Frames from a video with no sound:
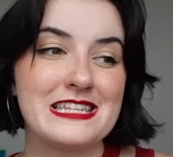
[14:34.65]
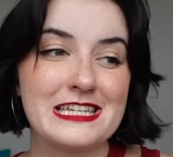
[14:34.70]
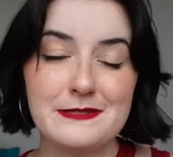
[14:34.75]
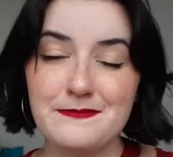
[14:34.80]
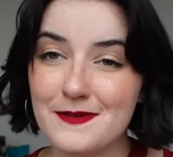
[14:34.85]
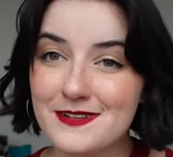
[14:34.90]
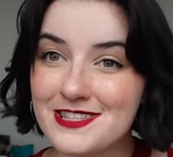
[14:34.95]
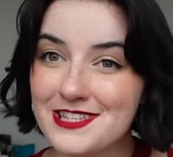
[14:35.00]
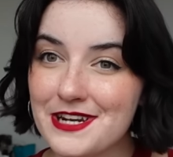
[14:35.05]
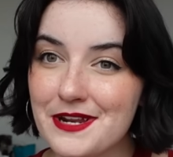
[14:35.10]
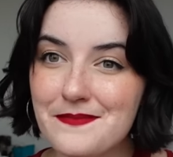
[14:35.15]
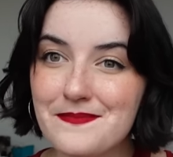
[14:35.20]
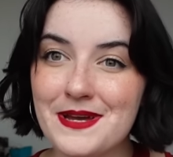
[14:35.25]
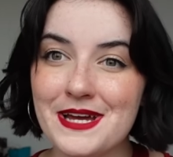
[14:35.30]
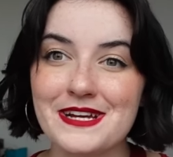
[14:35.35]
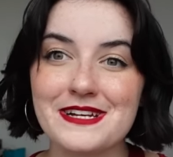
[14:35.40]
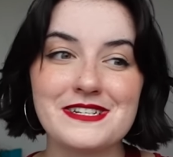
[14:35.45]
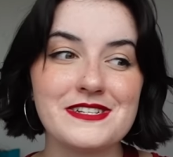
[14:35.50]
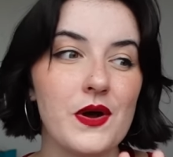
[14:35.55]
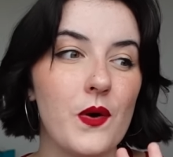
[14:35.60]
This book that I
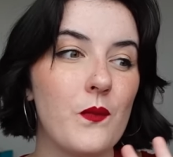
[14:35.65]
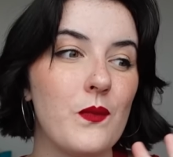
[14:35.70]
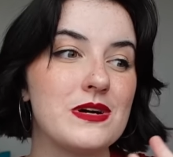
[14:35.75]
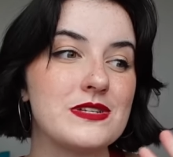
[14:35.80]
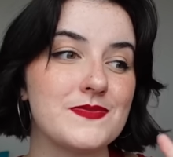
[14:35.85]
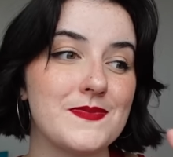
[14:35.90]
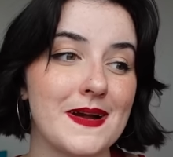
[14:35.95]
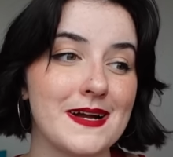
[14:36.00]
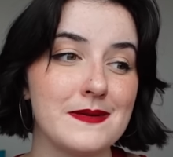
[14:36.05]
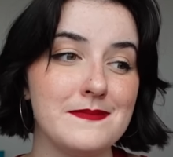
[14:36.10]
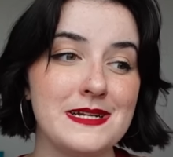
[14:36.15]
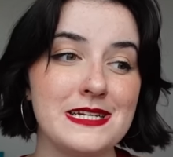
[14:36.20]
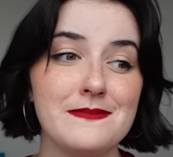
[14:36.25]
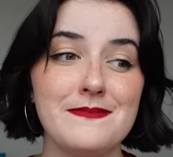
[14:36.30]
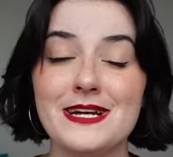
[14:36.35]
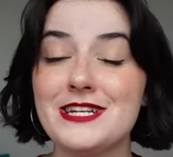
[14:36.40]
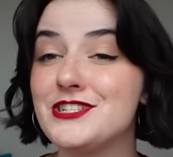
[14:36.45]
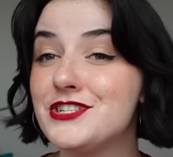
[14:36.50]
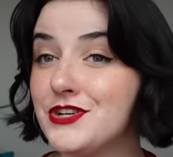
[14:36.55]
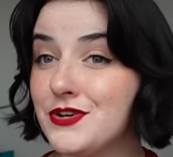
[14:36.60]
picked was recommended
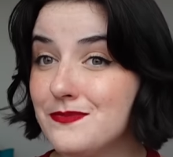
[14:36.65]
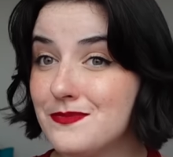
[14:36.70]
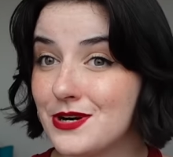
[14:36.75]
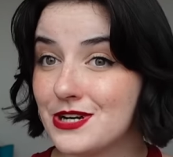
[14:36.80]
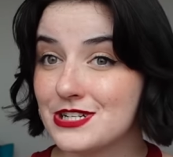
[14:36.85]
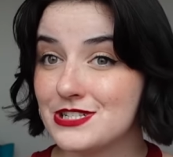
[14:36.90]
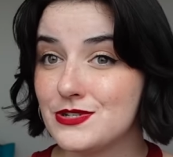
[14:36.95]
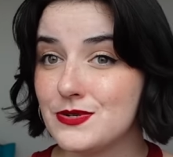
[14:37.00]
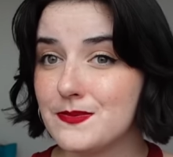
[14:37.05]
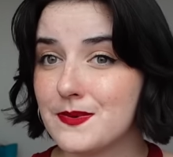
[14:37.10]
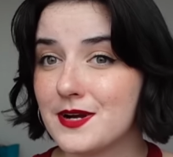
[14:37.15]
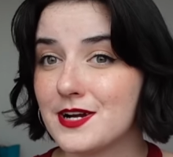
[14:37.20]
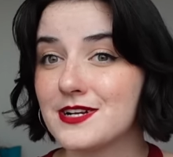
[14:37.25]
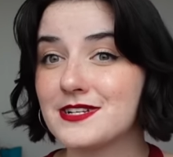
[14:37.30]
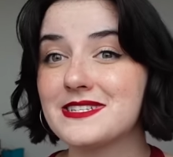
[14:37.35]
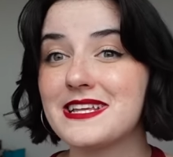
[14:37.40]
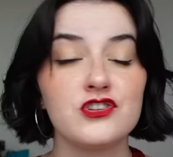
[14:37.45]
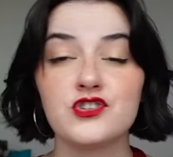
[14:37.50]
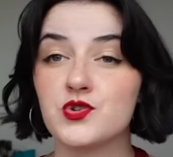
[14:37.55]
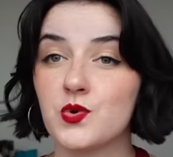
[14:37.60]
by two
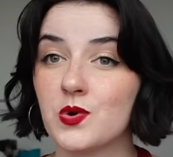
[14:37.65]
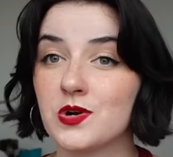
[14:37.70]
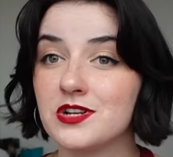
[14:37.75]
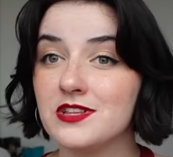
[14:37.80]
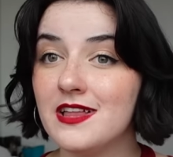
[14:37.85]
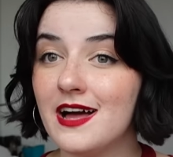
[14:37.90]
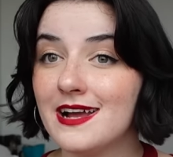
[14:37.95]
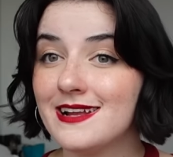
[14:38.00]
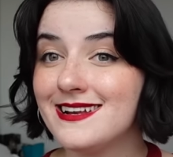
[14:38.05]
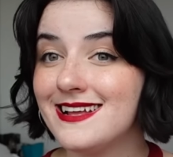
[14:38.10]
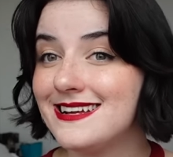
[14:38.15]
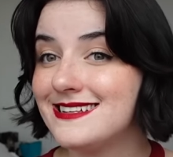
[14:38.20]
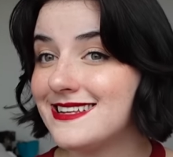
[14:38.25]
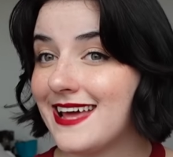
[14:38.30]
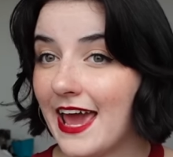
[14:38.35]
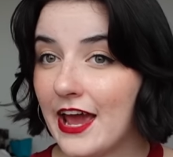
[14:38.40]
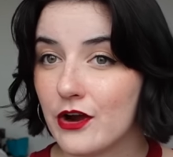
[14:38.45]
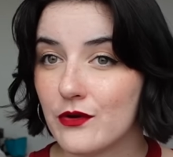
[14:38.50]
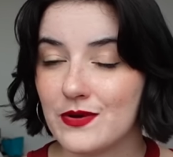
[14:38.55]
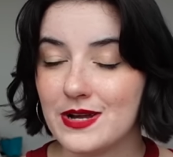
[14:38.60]
booktubers, Jordaline
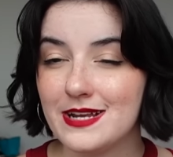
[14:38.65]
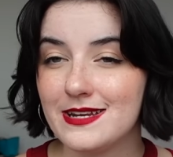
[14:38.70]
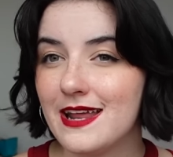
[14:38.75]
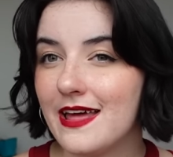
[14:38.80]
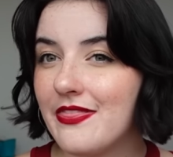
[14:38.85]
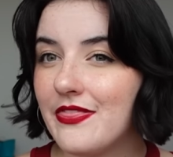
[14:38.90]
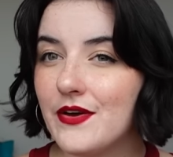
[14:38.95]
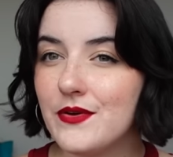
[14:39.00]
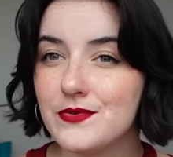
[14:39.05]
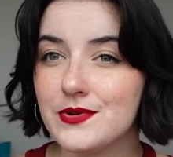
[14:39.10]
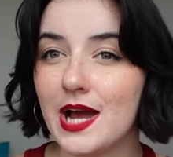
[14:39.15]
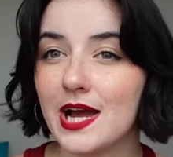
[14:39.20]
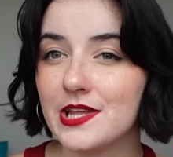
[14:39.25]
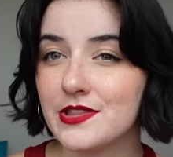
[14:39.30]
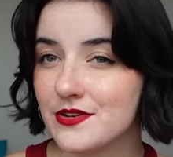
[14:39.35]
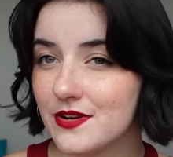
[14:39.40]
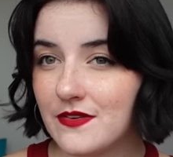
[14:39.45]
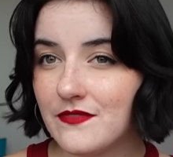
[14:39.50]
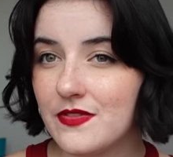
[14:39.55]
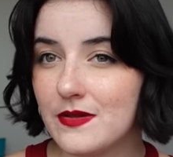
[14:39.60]
and Erin, and though
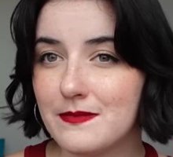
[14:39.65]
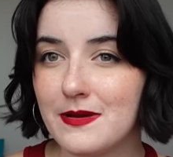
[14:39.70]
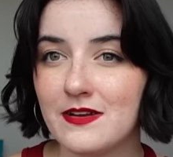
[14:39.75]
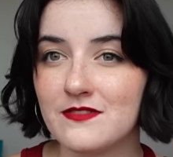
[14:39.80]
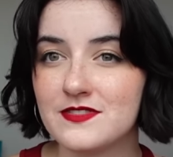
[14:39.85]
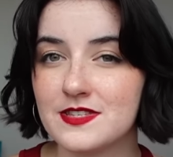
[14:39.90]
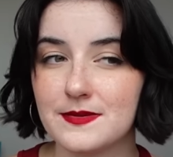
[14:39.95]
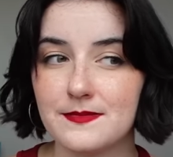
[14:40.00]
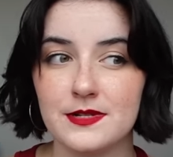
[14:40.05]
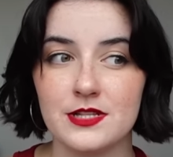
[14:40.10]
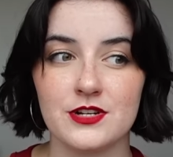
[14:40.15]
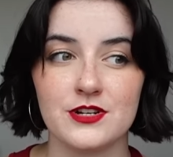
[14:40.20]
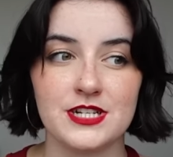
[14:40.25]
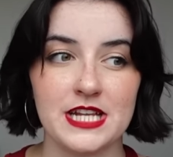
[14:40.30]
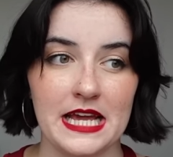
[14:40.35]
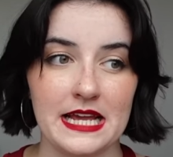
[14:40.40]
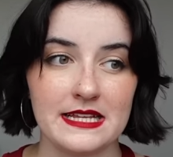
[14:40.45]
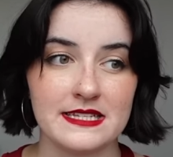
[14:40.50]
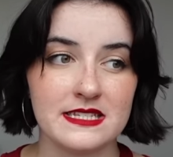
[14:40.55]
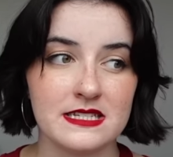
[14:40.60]
neither of them have similar
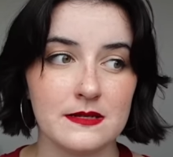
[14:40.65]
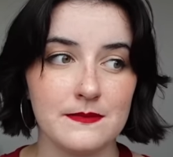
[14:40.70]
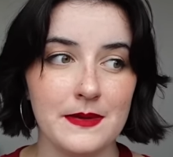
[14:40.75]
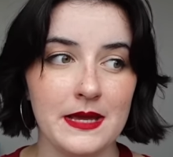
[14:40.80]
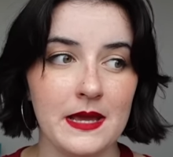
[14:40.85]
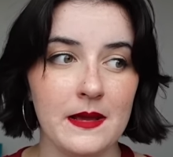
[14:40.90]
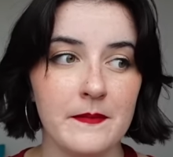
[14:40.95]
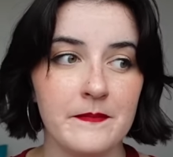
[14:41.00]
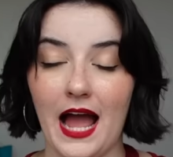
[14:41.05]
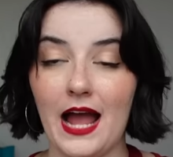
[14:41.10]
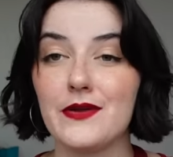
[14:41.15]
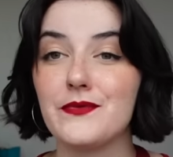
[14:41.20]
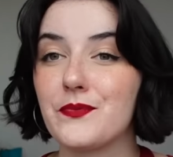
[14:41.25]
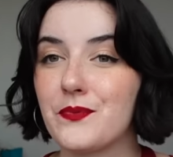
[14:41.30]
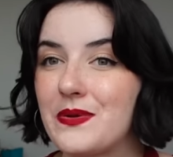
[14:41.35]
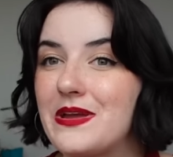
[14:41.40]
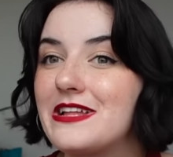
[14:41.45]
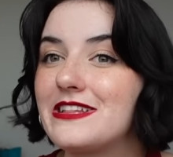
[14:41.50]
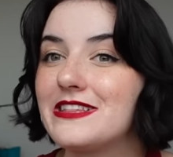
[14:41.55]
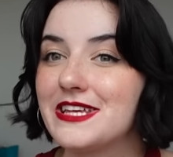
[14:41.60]
tastes to me, I
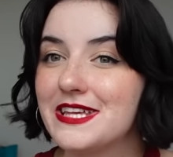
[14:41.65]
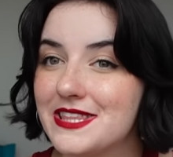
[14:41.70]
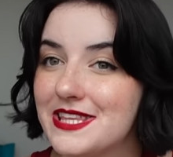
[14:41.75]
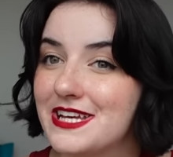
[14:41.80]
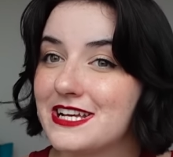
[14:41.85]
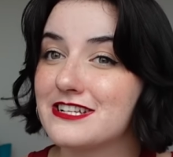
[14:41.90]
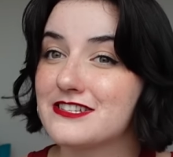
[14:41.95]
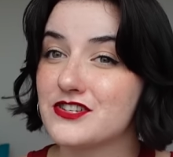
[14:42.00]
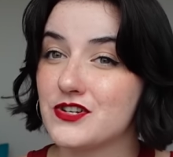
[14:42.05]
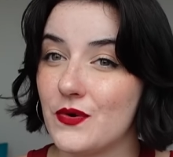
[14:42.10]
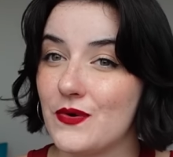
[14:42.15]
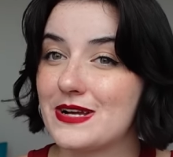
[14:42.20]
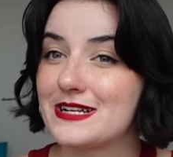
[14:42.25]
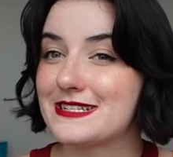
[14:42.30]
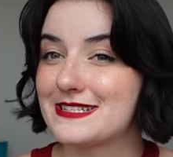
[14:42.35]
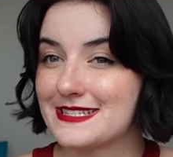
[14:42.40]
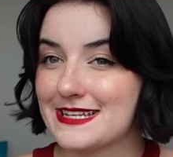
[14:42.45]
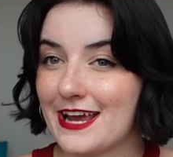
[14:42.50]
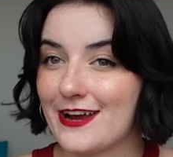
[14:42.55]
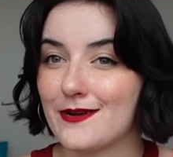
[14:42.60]
really think it's going
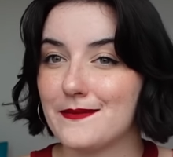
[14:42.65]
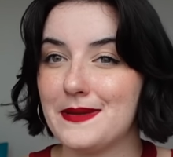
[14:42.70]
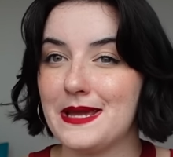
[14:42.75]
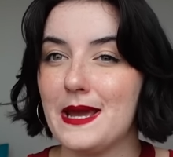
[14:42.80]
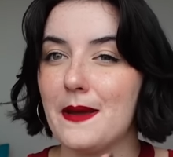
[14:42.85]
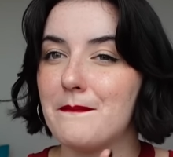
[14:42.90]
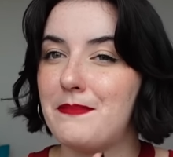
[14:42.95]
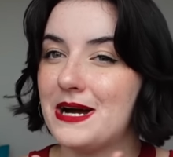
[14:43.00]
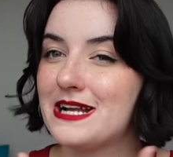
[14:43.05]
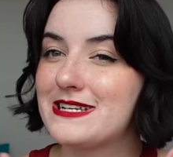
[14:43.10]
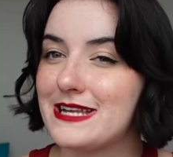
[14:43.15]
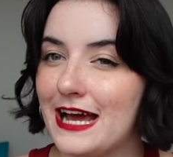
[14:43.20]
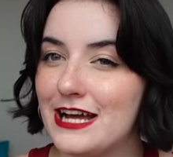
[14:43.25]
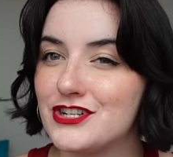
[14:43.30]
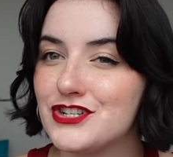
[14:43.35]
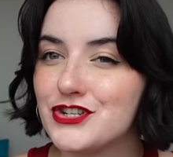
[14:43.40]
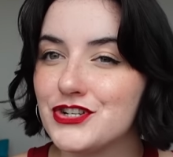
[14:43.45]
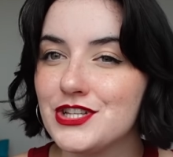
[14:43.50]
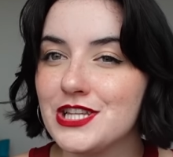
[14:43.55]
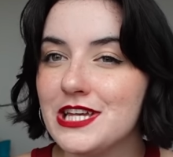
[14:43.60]
to scare me
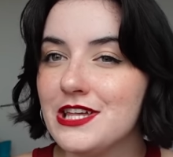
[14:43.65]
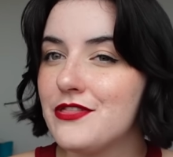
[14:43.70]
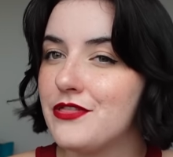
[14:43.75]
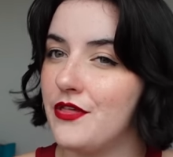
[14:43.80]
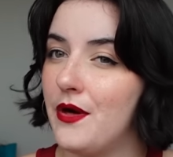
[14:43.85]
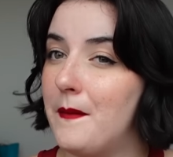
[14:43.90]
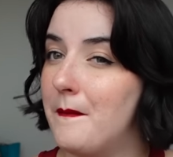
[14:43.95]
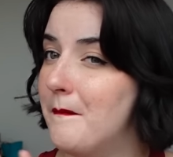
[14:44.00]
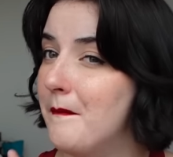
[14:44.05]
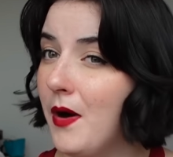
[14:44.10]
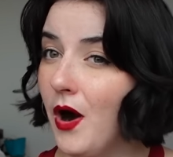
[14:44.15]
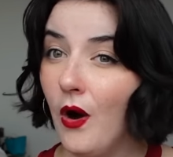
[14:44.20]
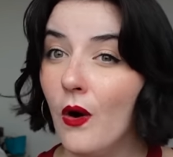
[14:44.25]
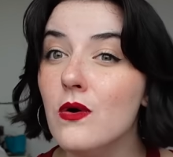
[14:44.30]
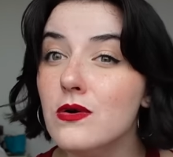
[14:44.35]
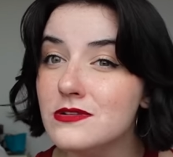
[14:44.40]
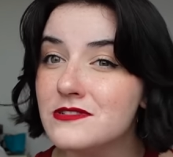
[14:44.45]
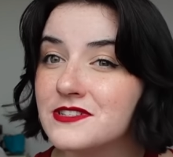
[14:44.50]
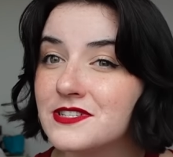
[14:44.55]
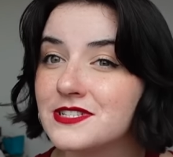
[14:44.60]
potentially the
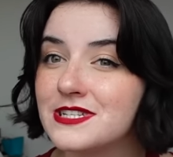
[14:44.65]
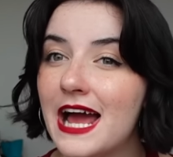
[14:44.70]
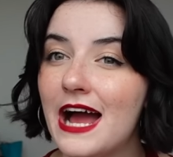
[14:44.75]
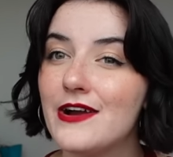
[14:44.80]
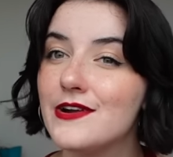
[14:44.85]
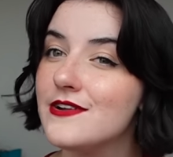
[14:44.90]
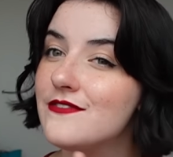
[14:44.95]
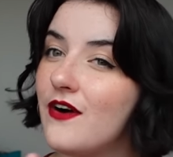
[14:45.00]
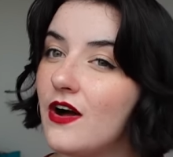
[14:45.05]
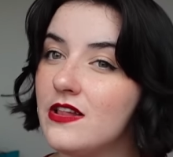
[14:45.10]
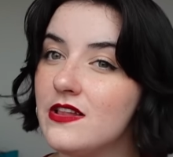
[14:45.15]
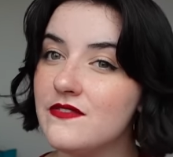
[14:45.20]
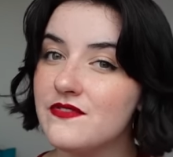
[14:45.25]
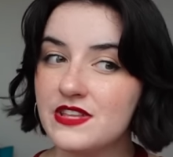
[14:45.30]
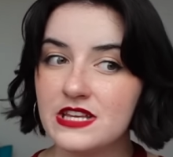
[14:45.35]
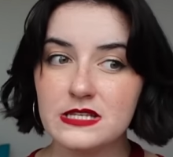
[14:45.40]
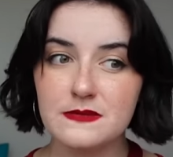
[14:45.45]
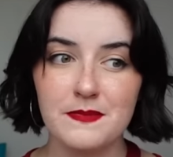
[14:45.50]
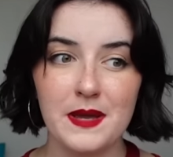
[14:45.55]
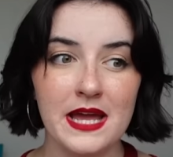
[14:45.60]
most out of all of
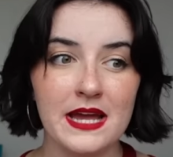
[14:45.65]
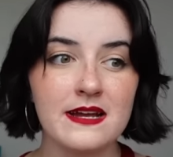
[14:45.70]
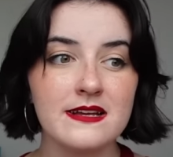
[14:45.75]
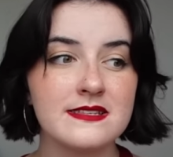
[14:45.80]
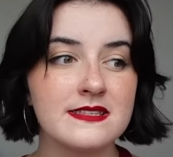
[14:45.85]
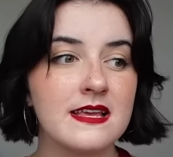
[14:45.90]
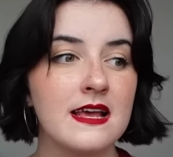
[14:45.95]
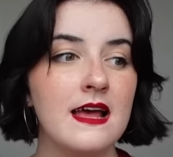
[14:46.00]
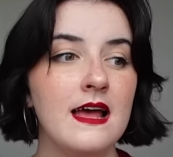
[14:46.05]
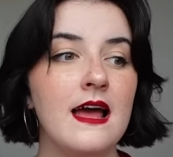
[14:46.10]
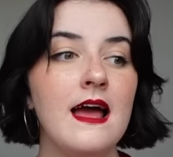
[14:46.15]
these picks,